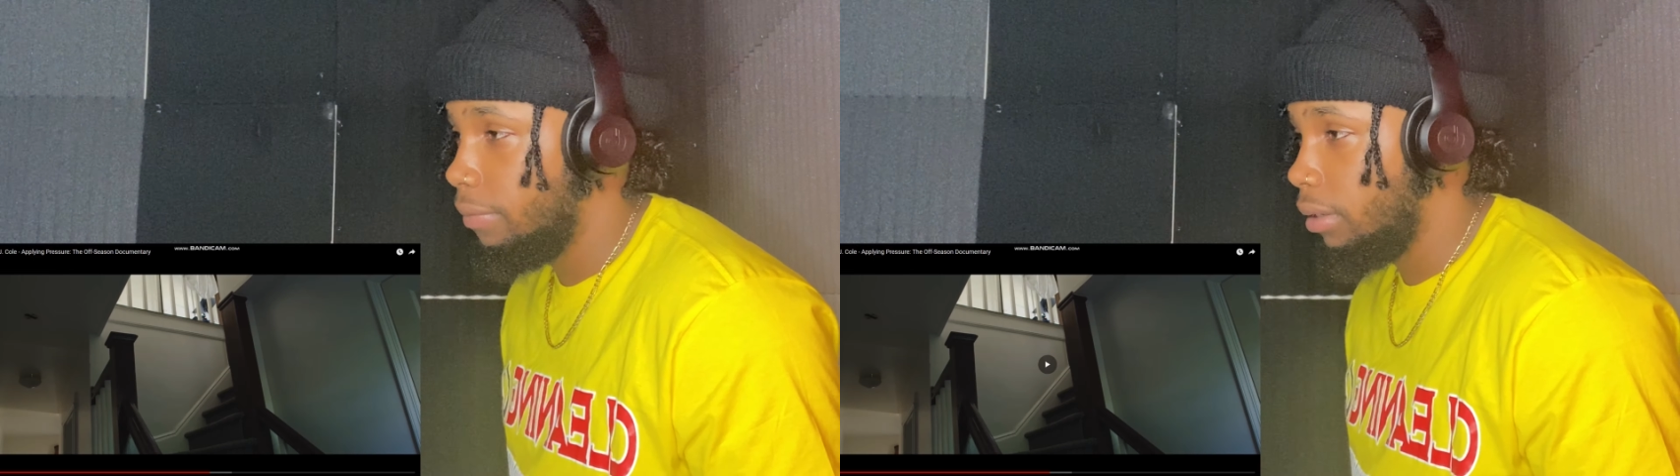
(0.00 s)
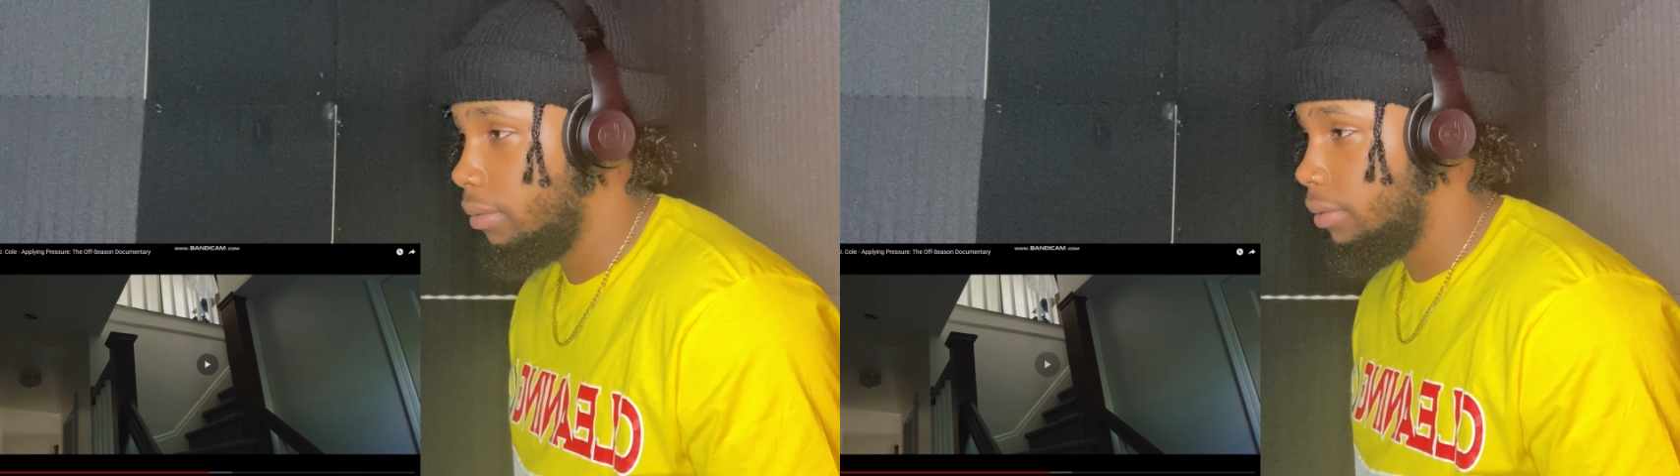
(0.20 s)

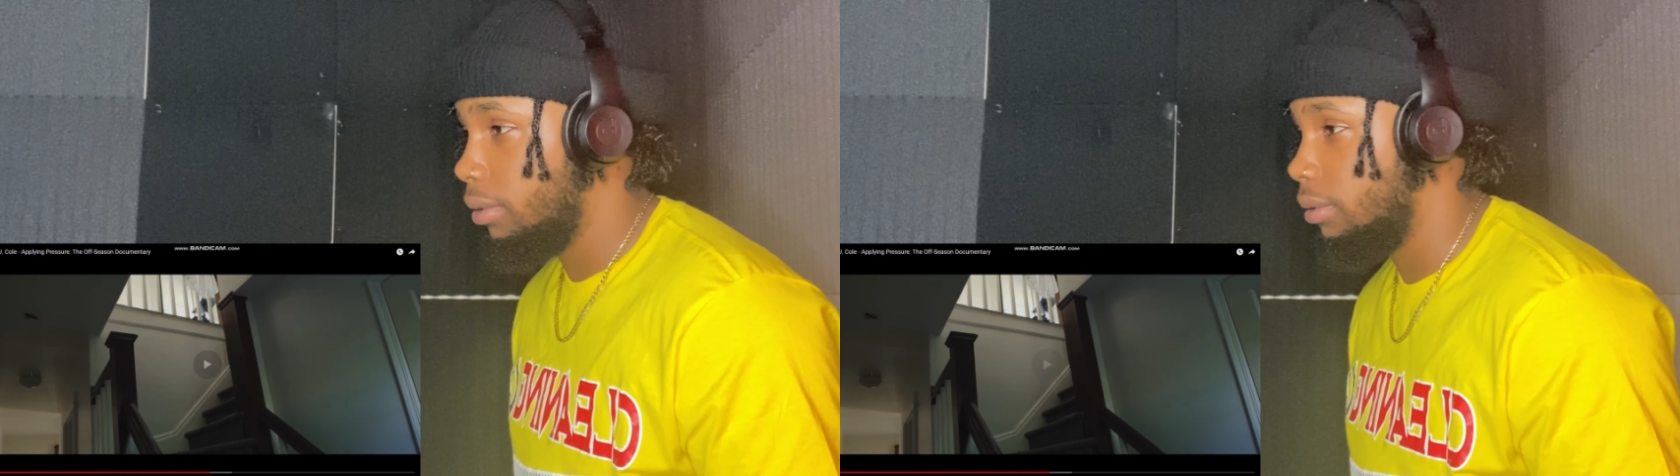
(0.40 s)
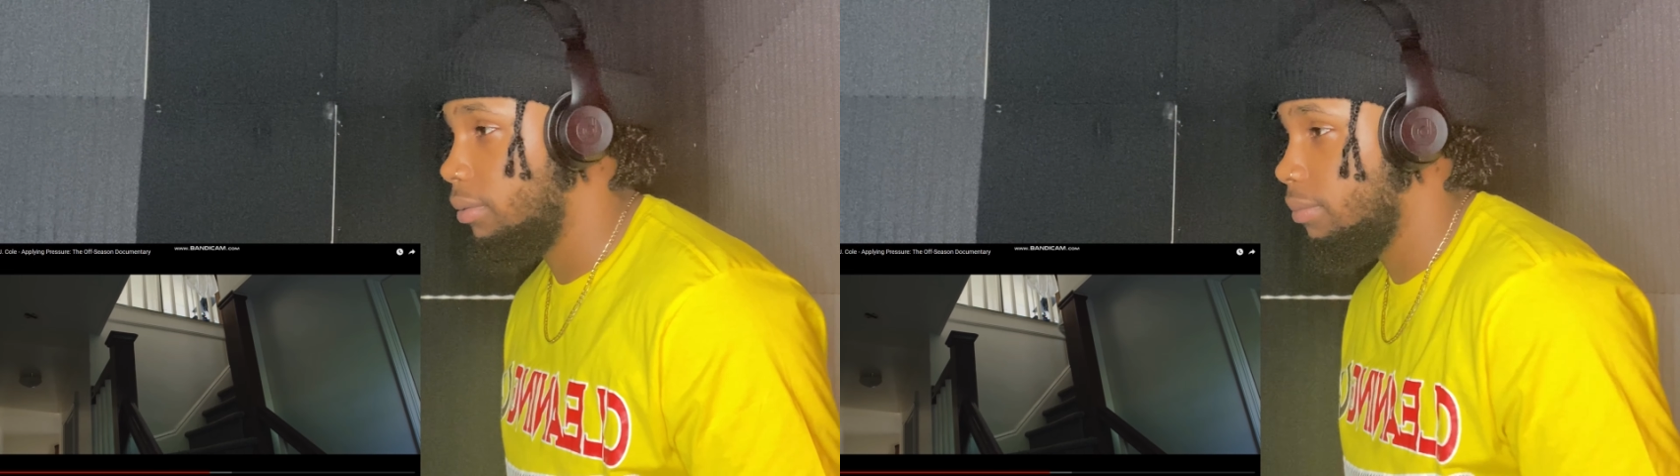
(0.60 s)
fucking read.
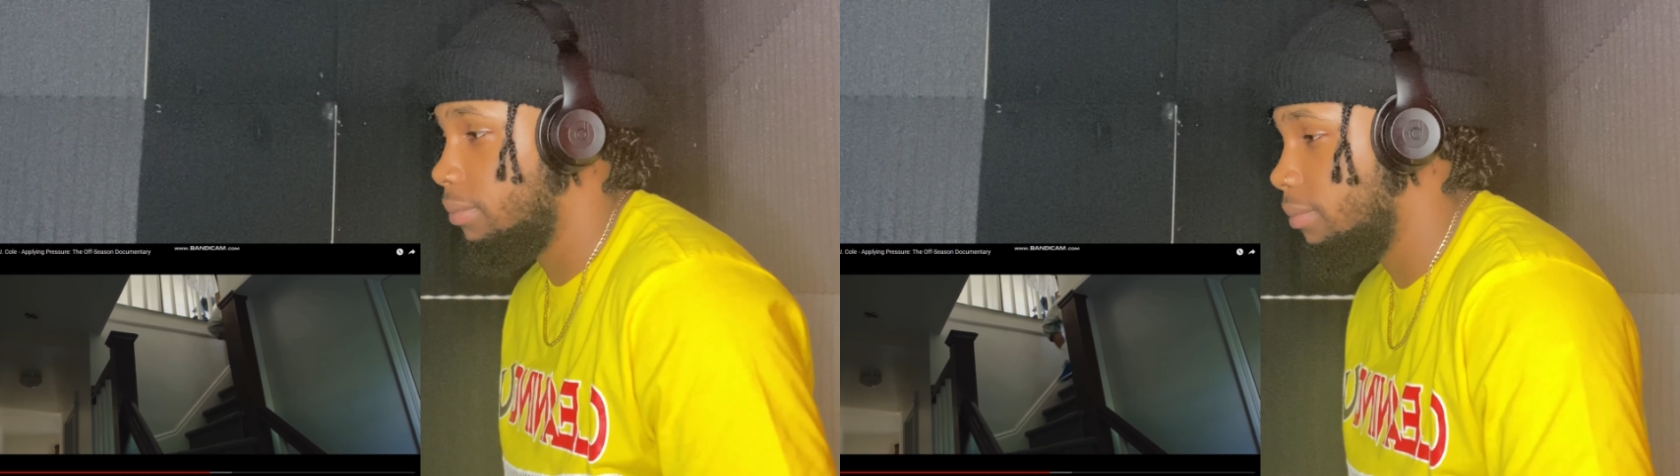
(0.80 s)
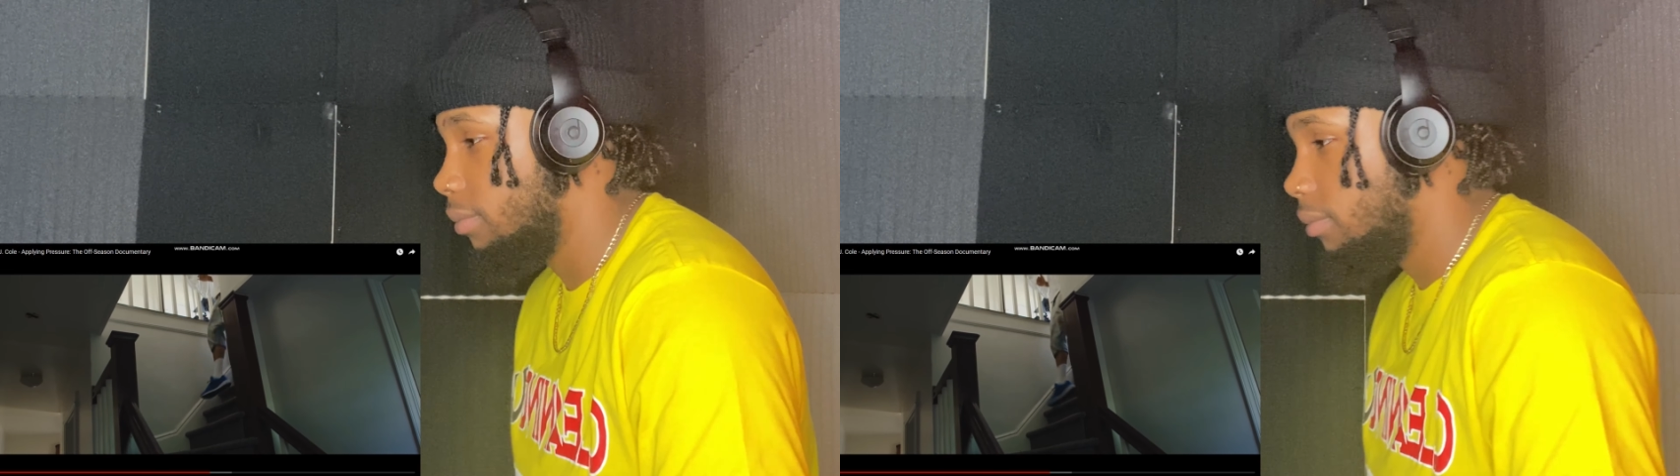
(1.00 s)
Before I can go
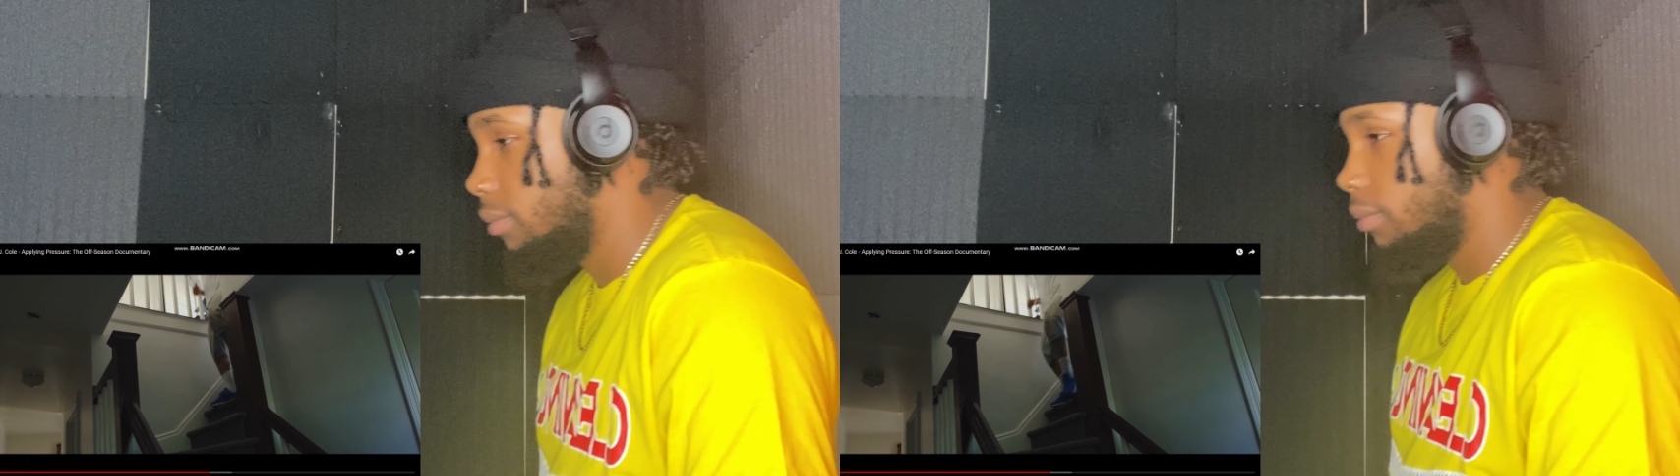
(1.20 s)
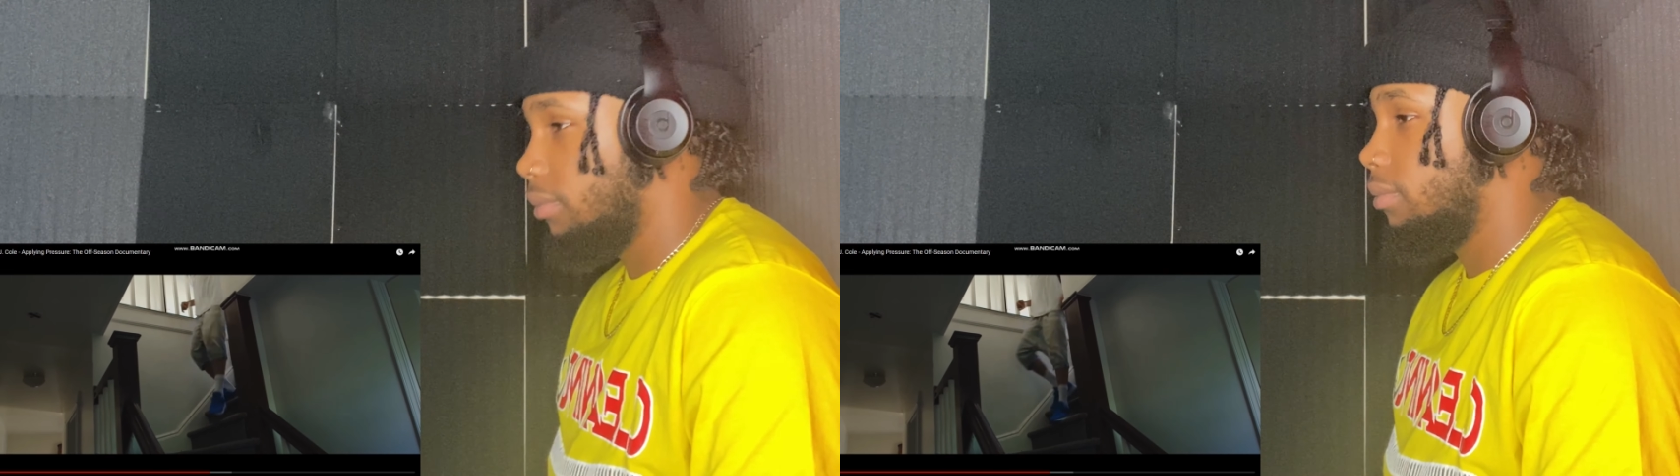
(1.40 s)
to the
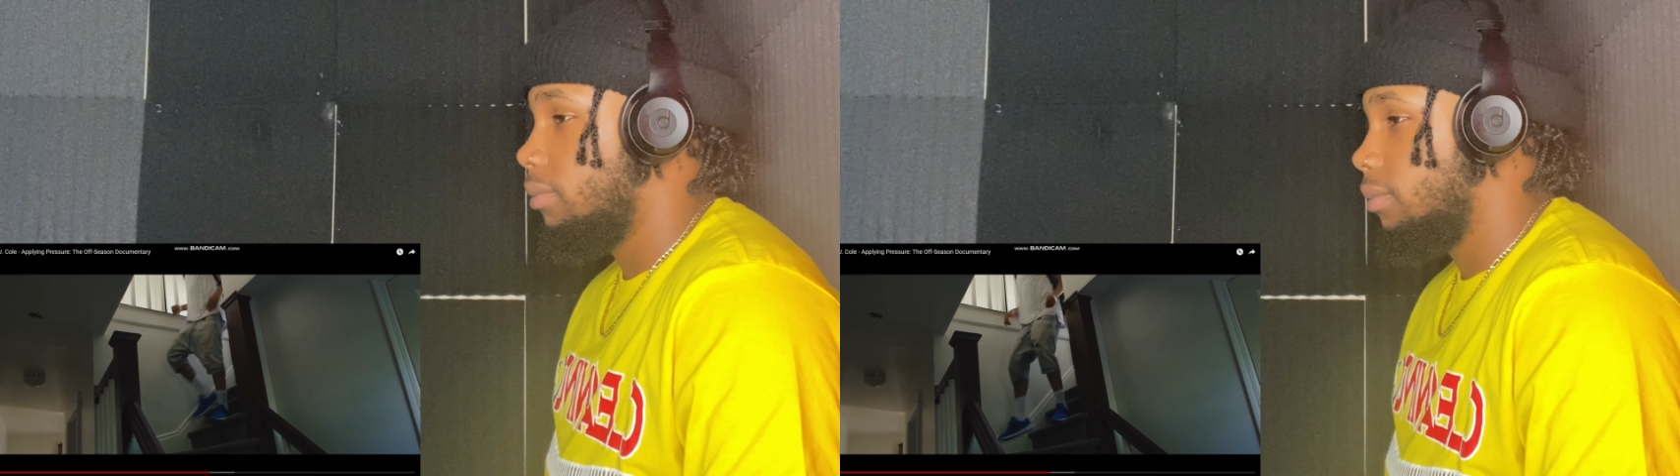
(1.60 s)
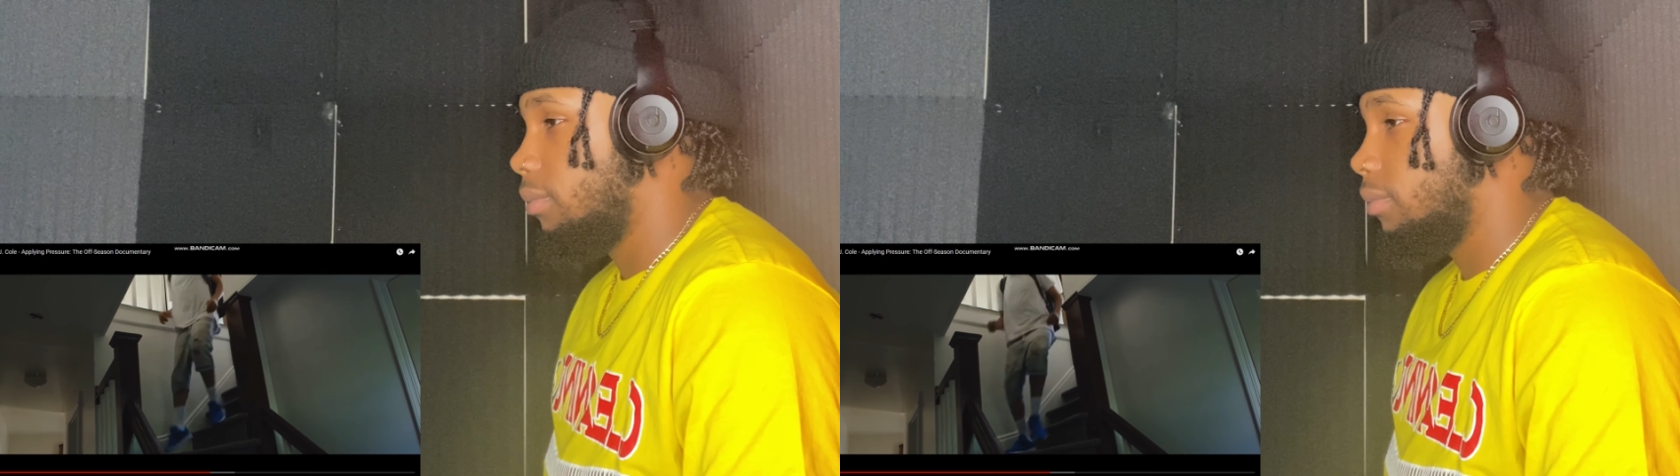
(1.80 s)
city and go
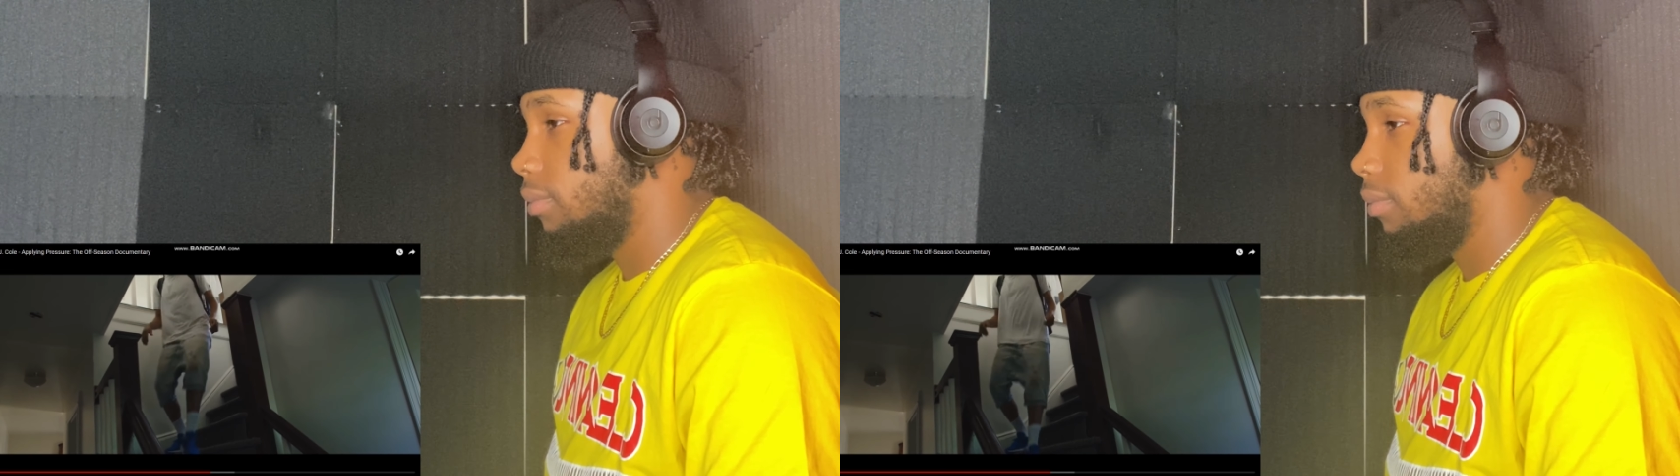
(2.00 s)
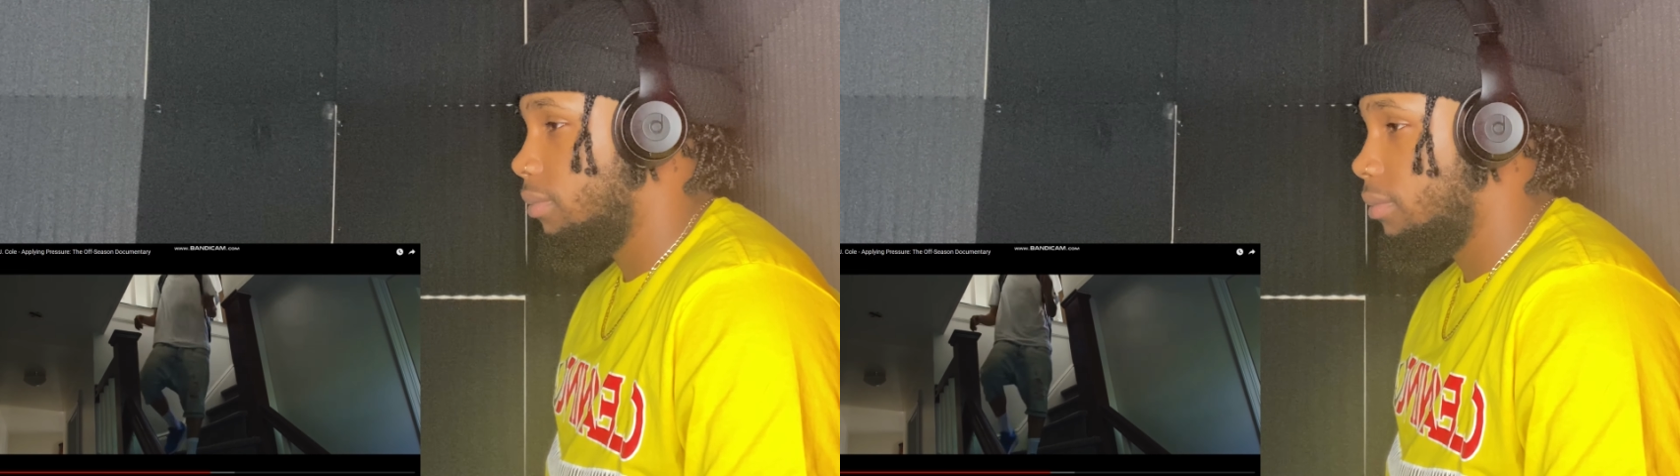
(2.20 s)
to the
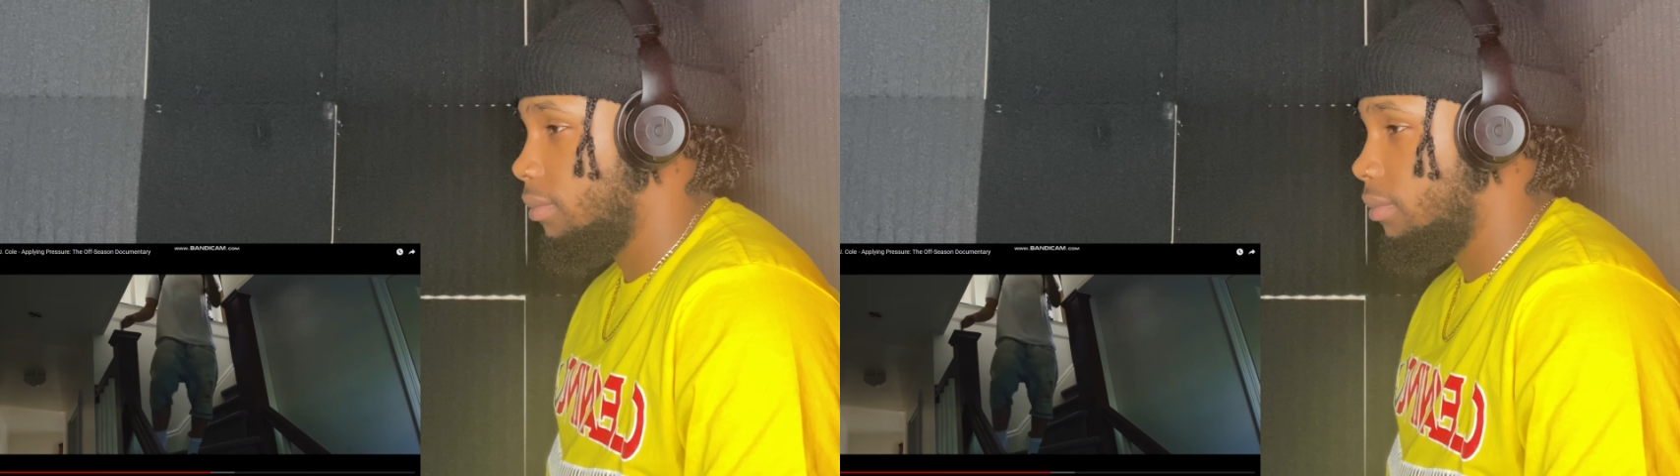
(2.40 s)
studio.